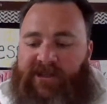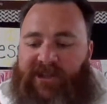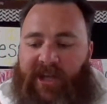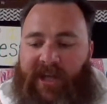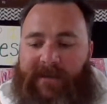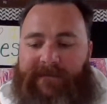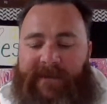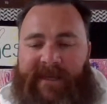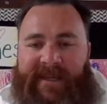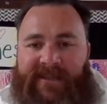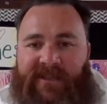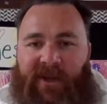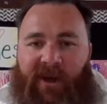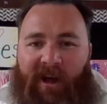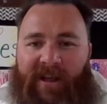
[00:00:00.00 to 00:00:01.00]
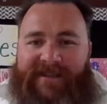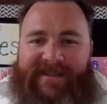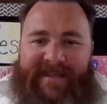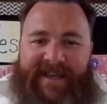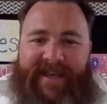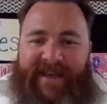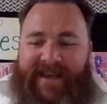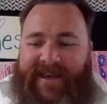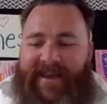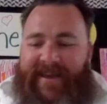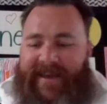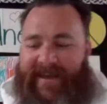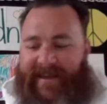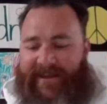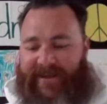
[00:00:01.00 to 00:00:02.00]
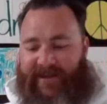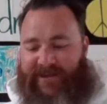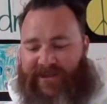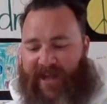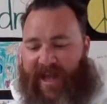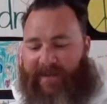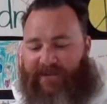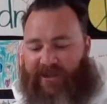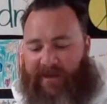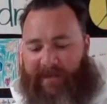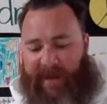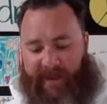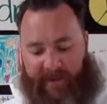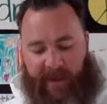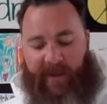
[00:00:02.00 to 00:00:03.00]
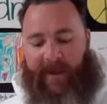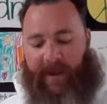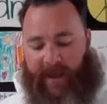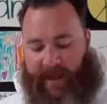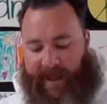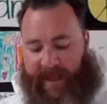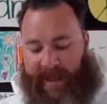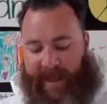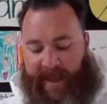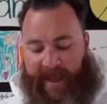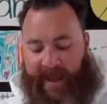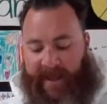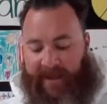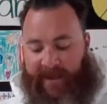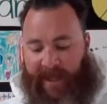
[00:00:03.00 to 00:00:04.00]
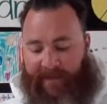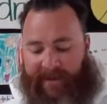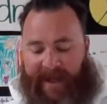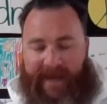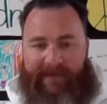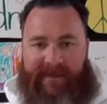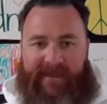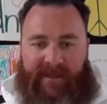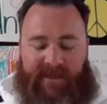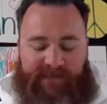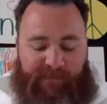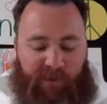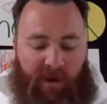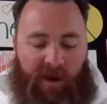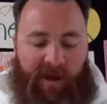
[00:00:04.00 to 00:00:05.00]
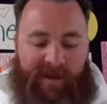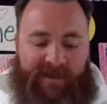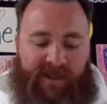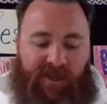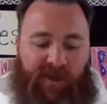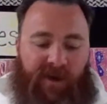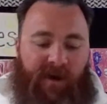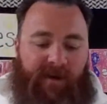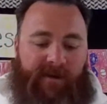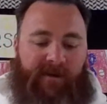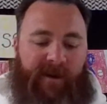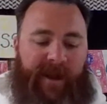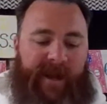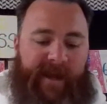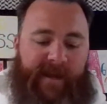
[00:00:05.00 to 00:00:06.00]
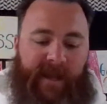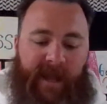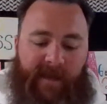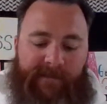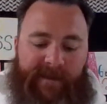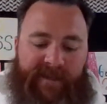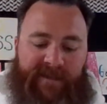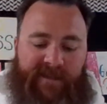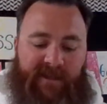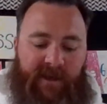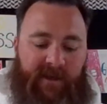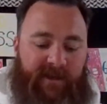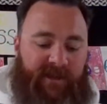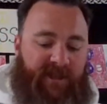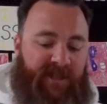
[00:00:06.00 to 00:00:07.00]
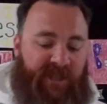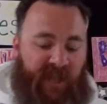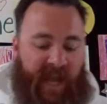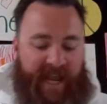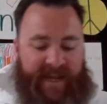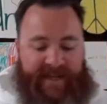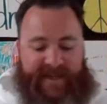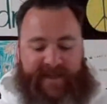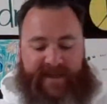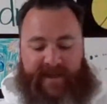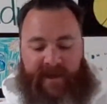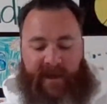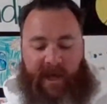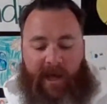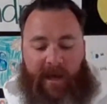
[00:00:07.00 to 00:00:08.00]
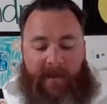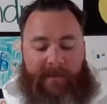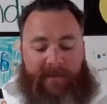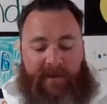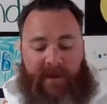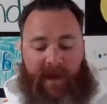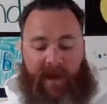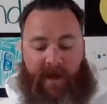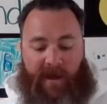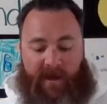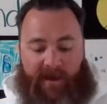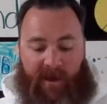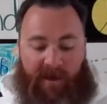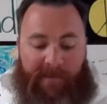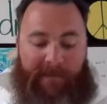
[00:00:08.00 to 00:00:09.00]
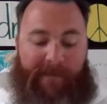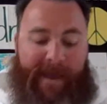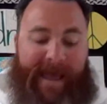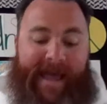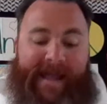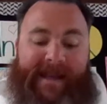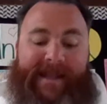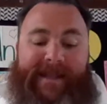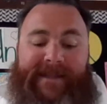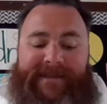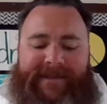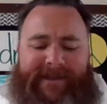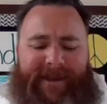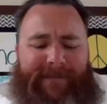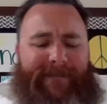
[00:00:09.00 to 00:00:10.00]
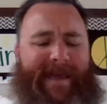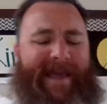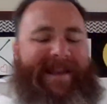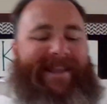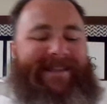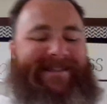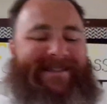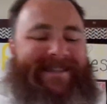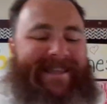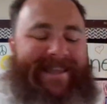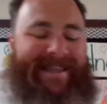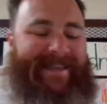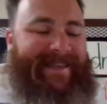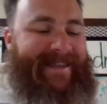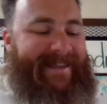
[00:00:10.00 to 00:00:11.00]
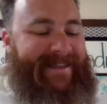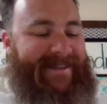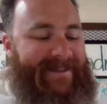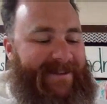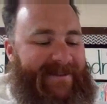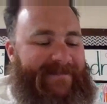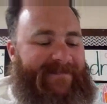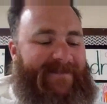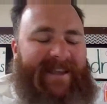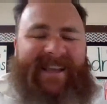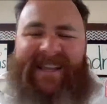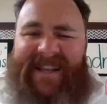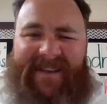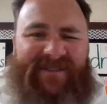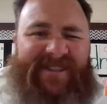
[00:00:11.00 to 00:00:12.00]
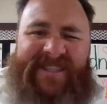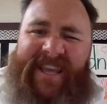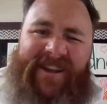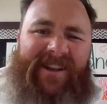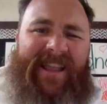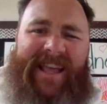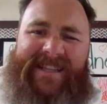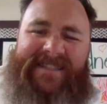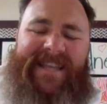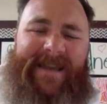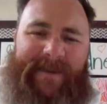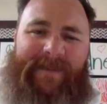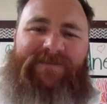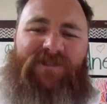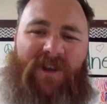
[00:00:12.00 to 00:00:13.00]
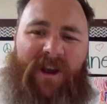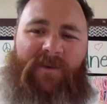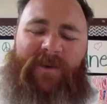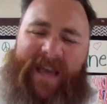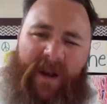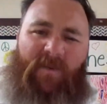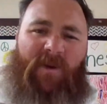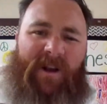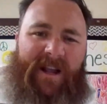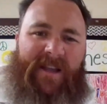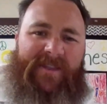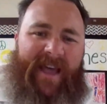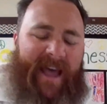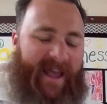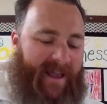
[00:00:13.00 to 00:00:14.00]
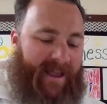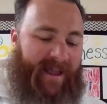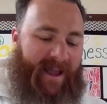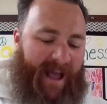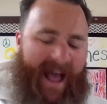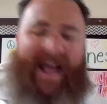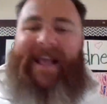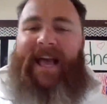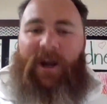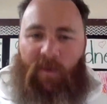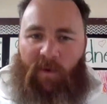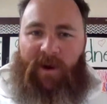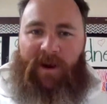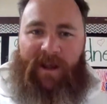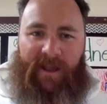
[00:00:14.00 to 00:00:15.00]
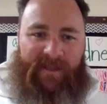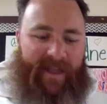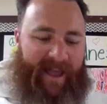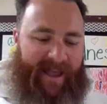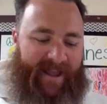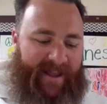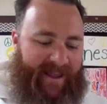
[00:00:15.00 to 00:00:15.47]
Jimmy Talty. Good job, Jimmy. And coming out of Mrs. Brown's third grade, Mr. Jacob Kamanit, Kamanitsky. I can never say your last name. I'm sorry. We got to work on that. I got to work on that.